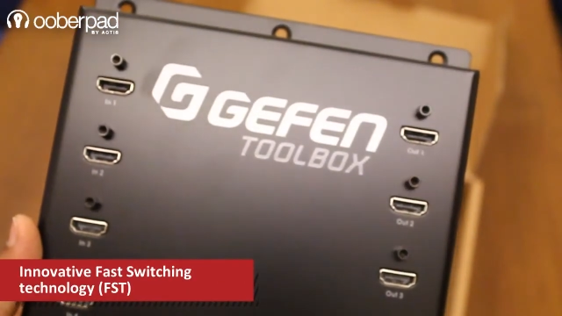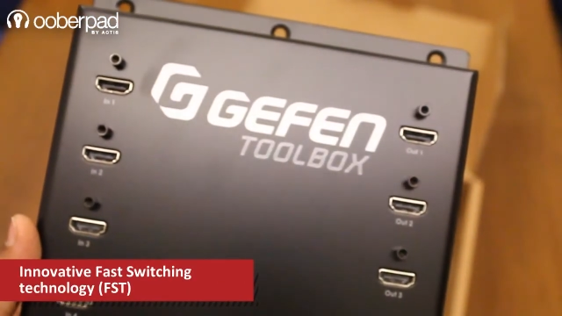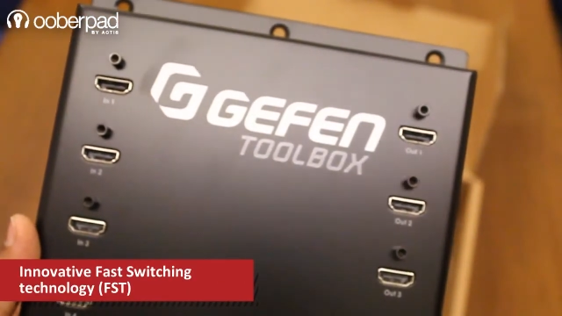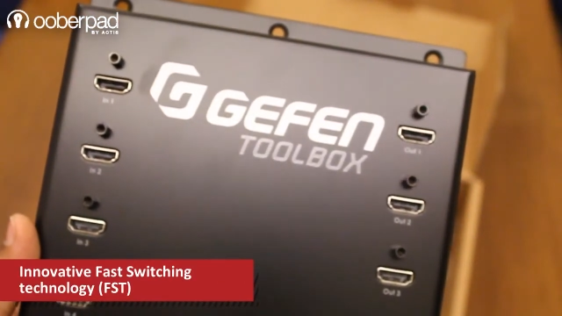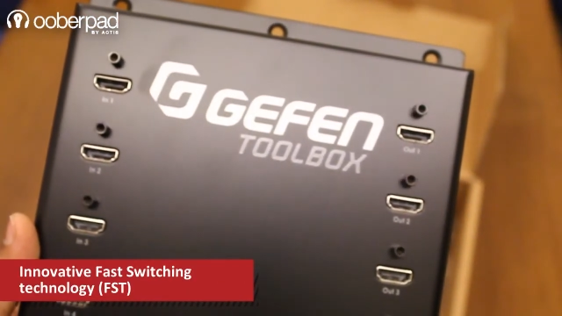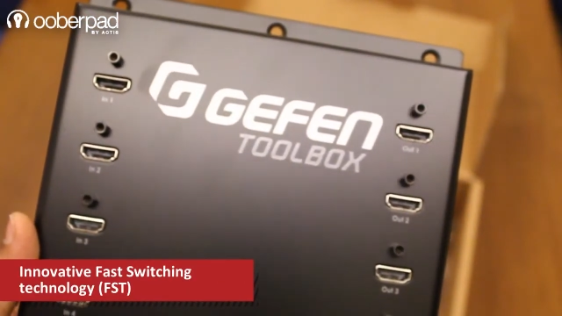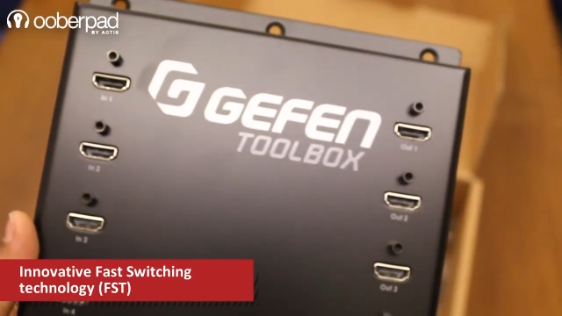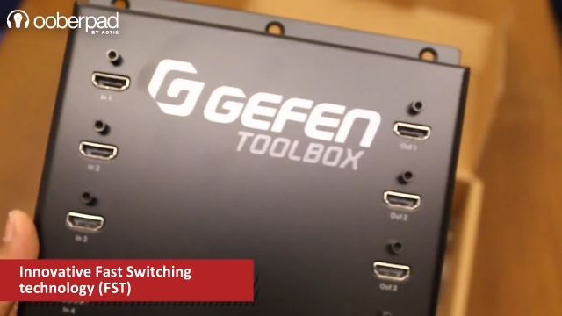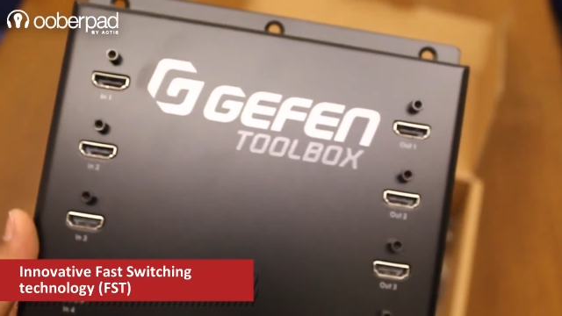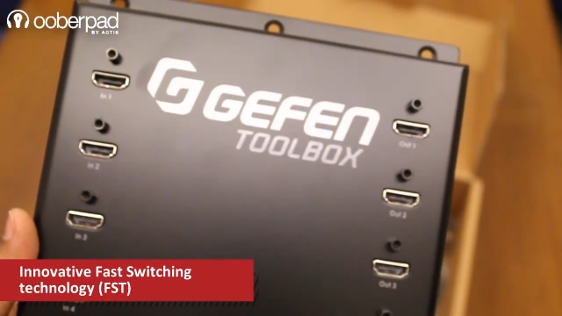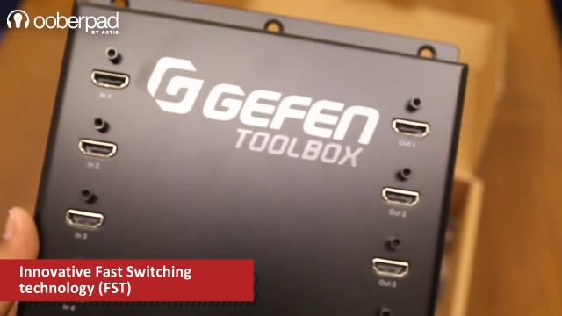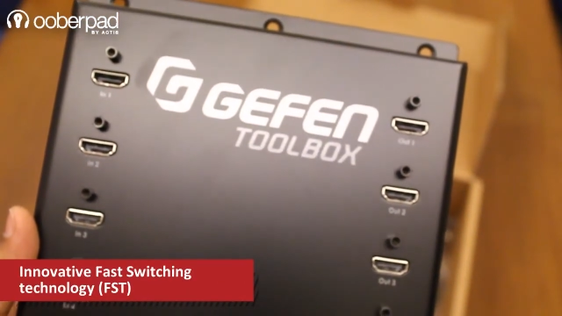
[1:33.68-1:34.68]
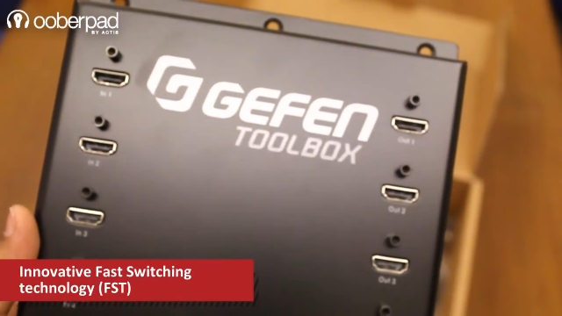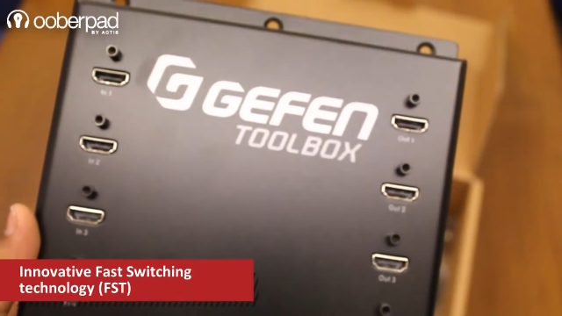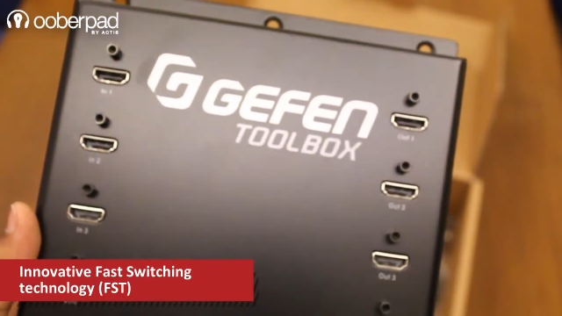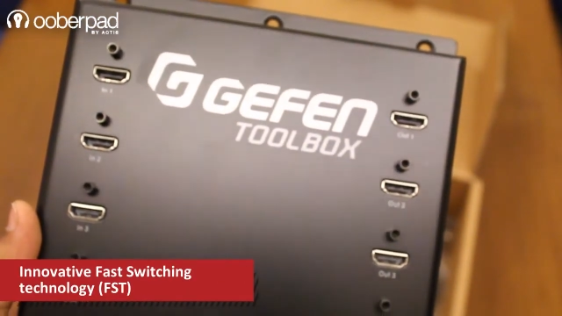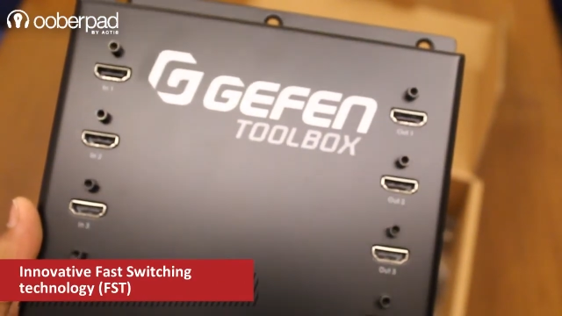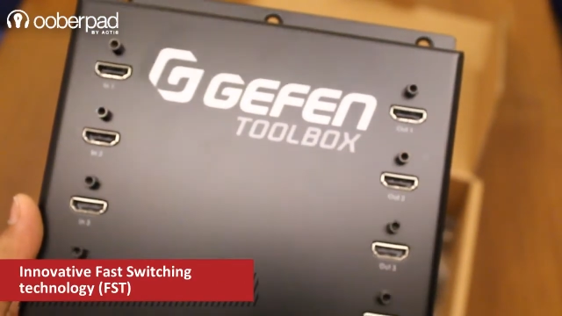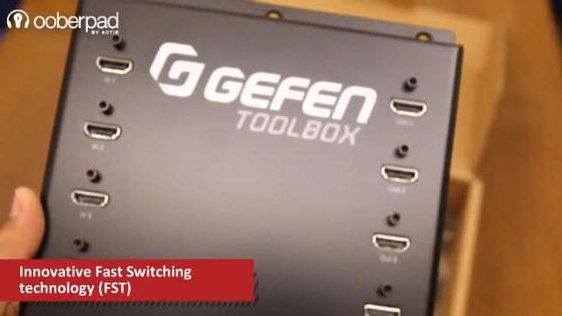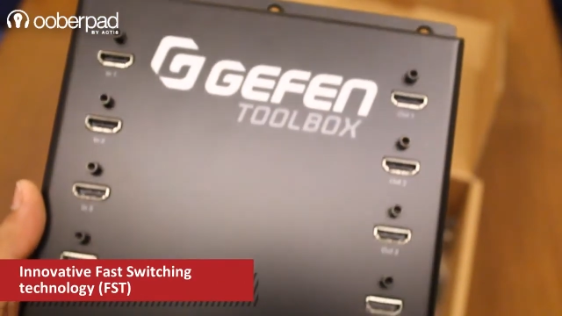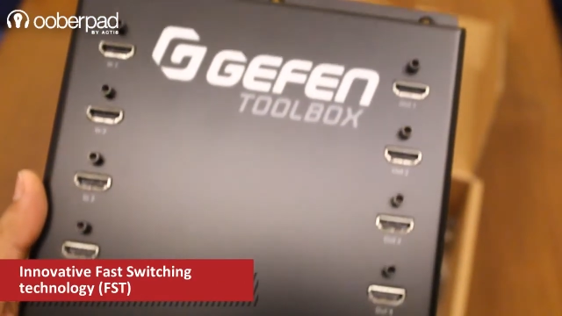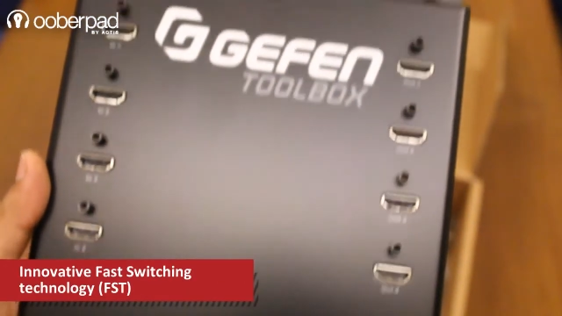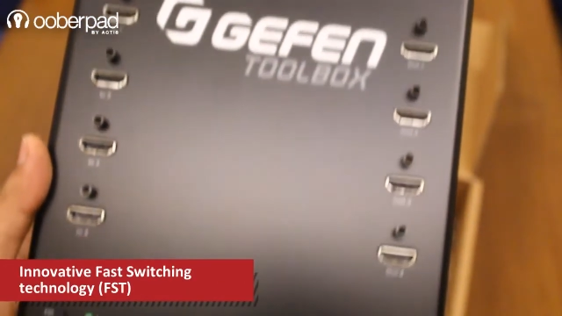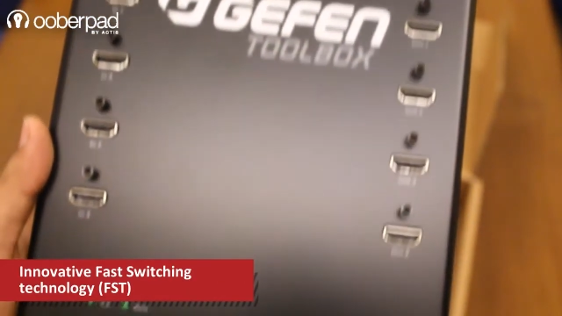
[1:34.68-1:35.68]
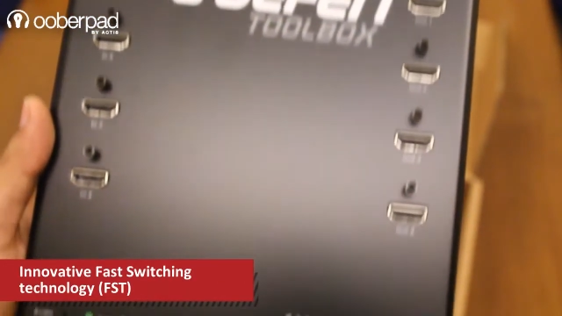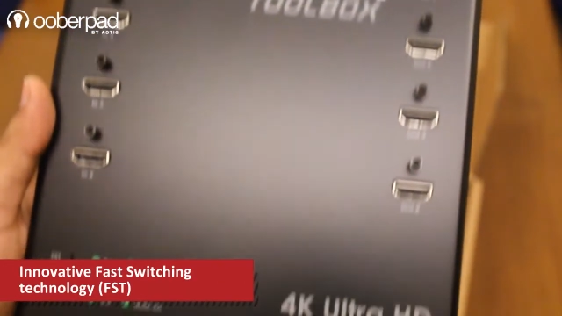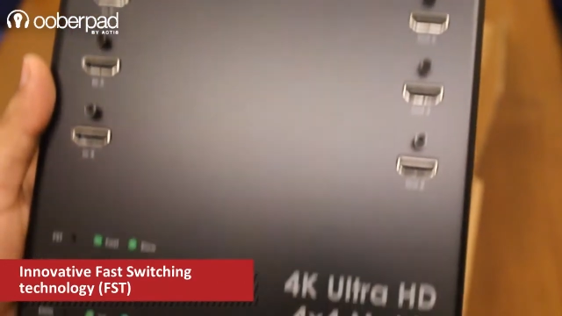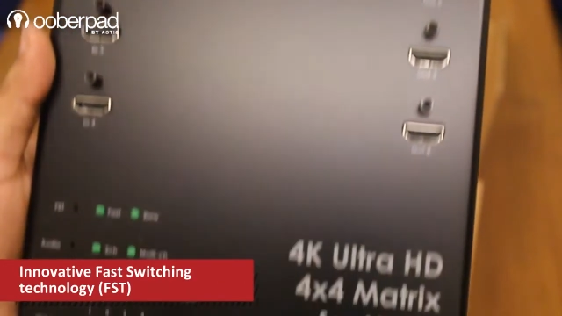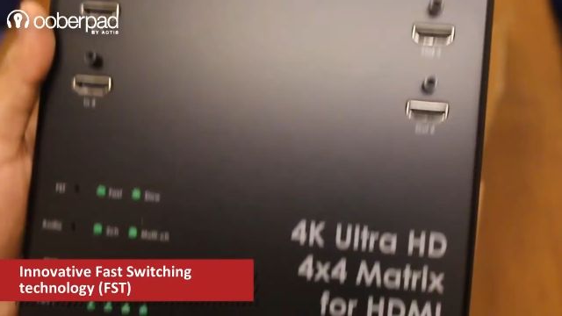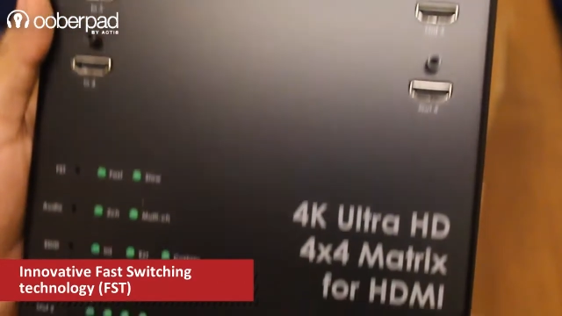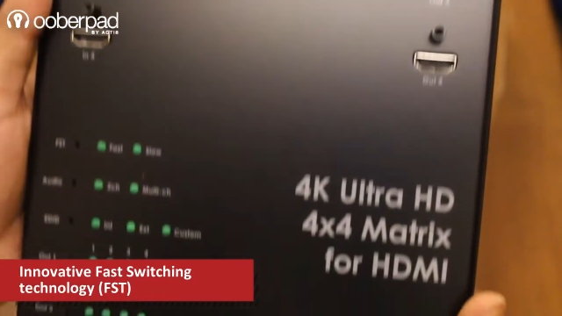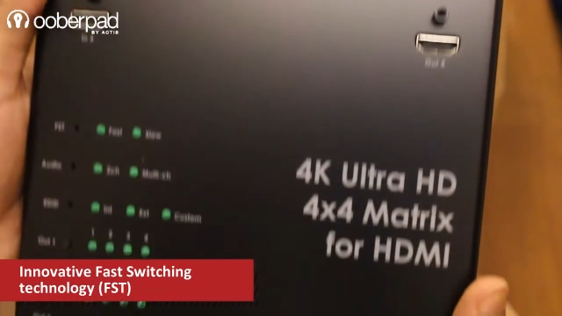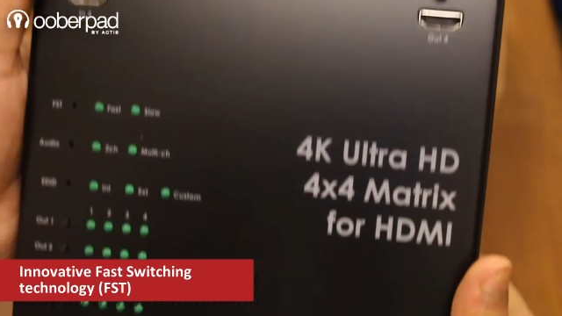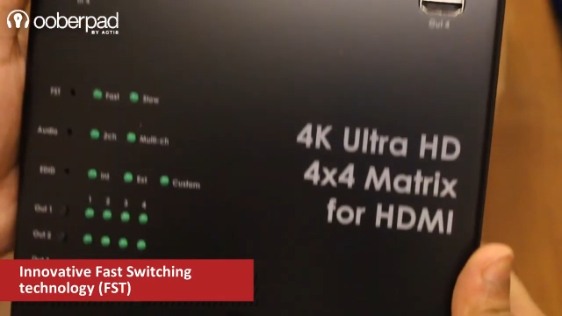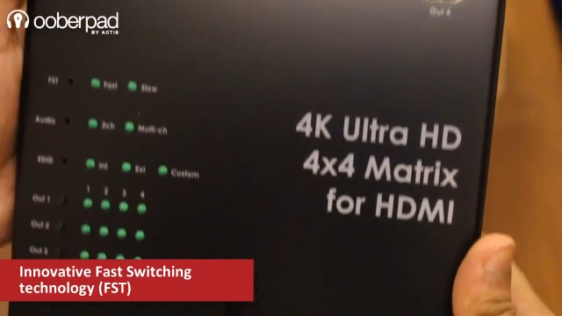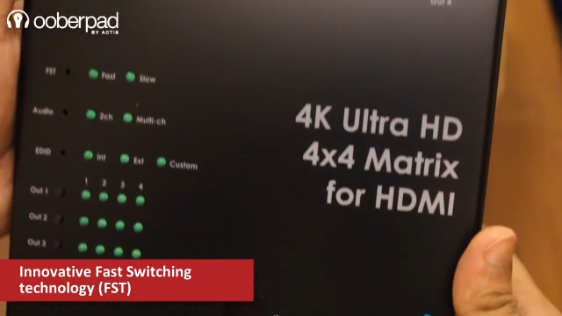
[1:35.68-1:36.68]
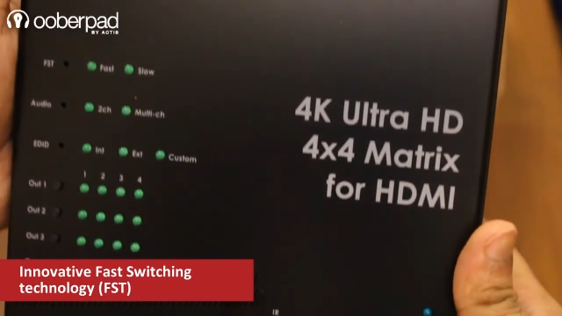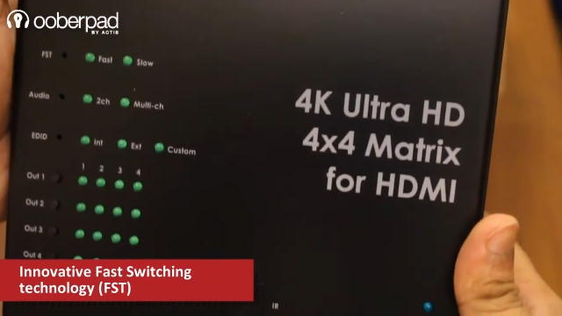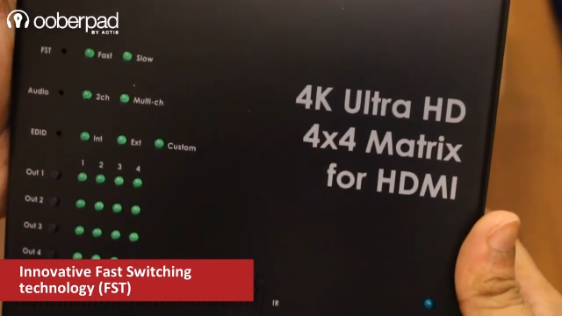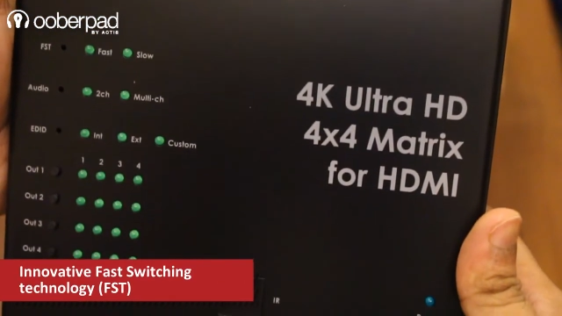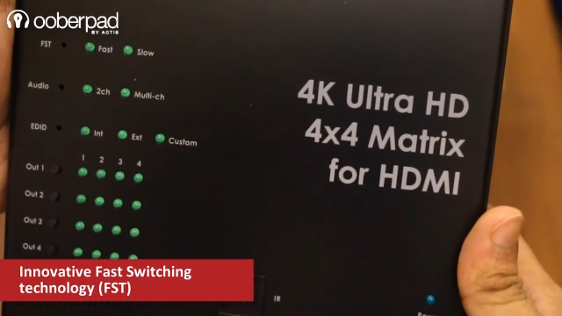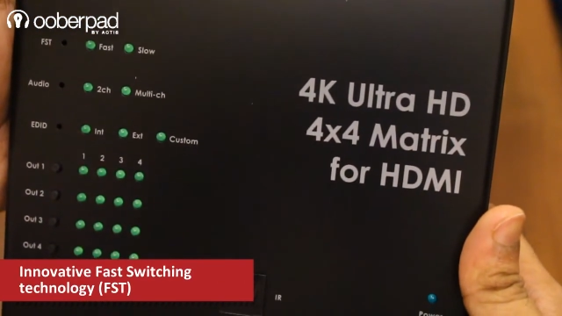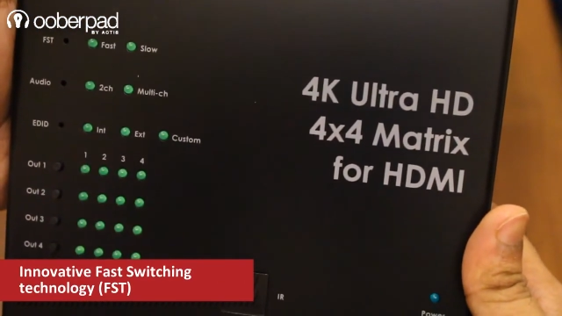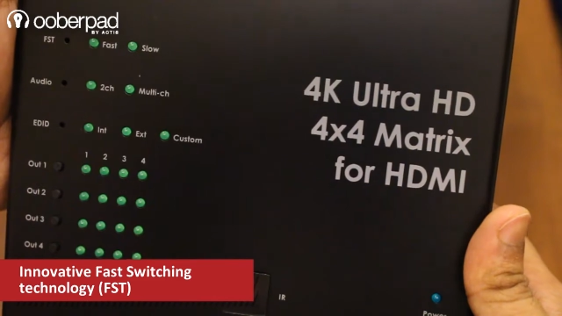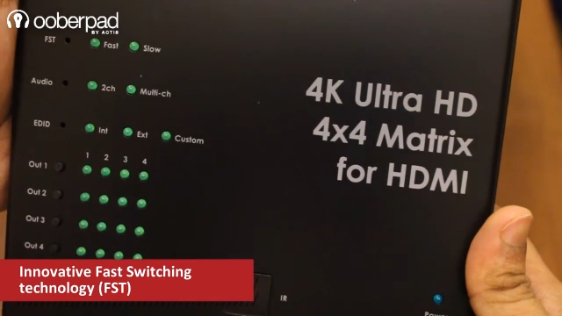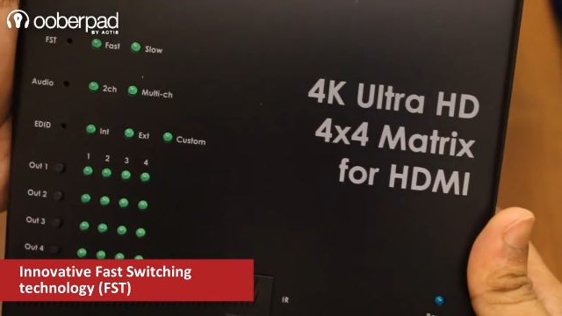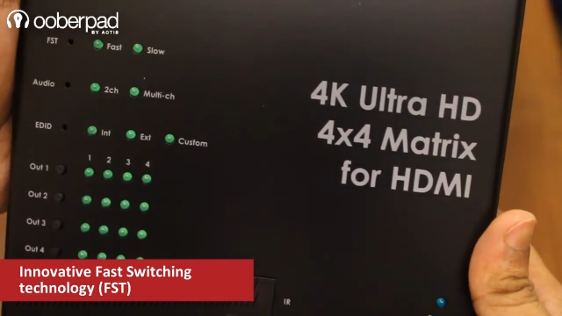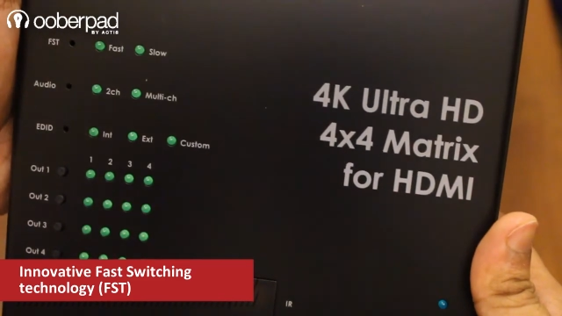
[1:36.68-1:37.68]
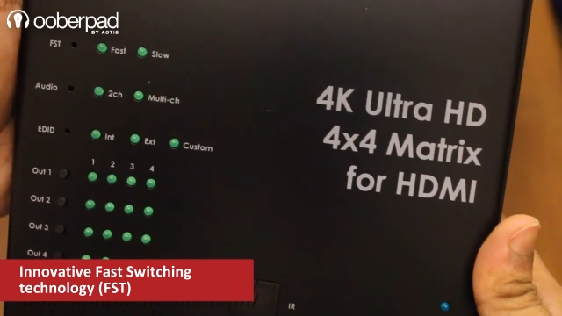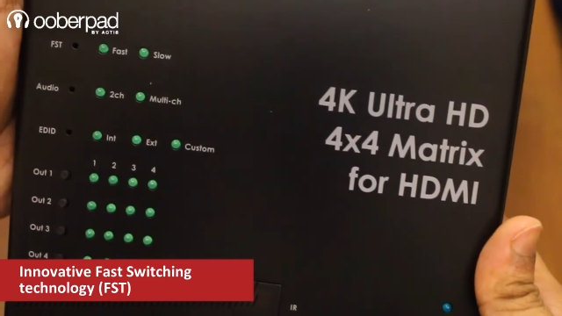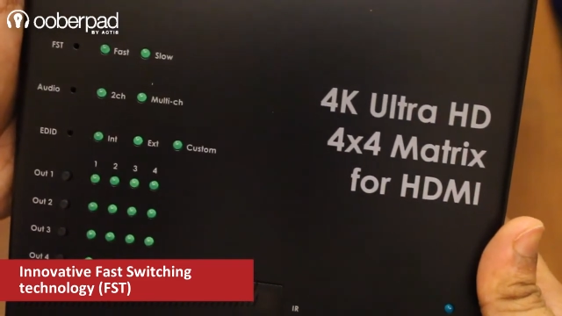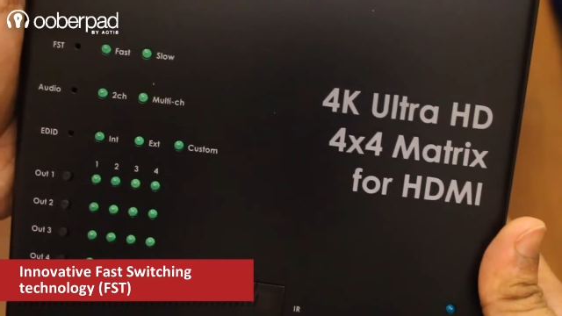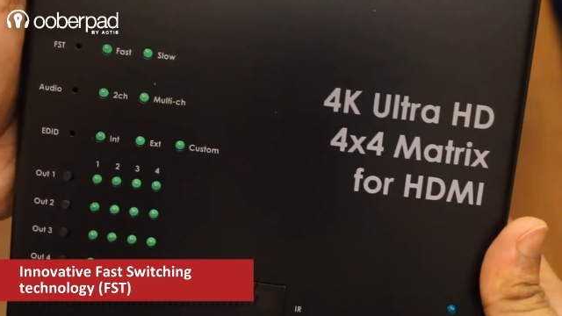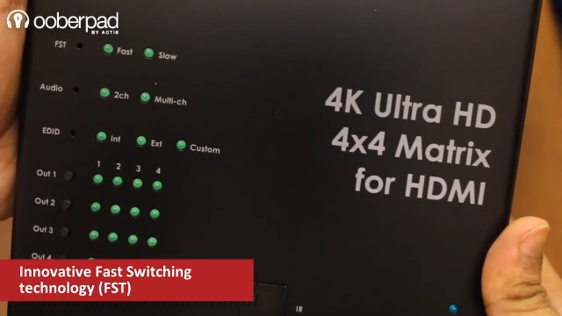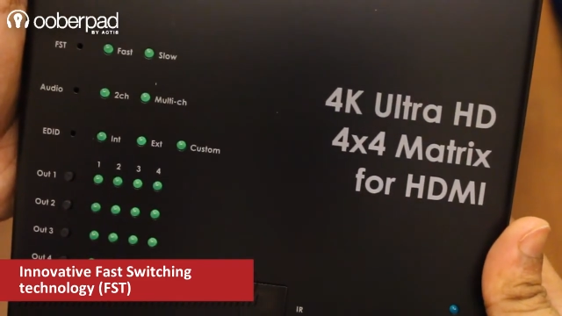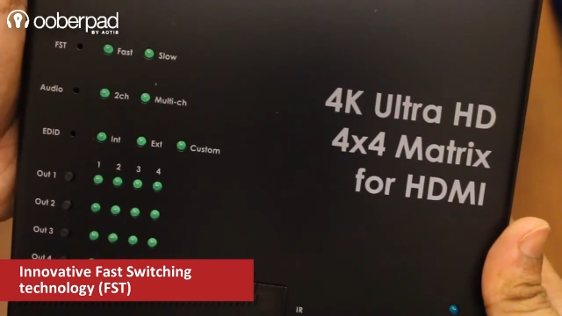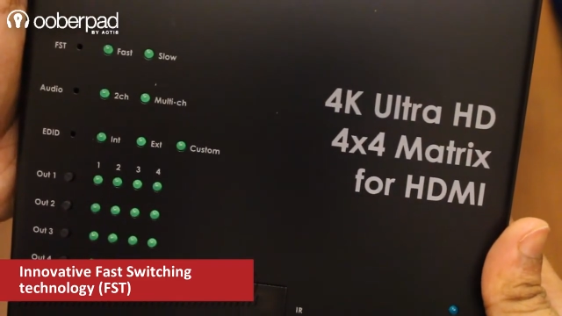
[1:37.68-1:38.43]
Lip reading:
[unreadable: no face in view]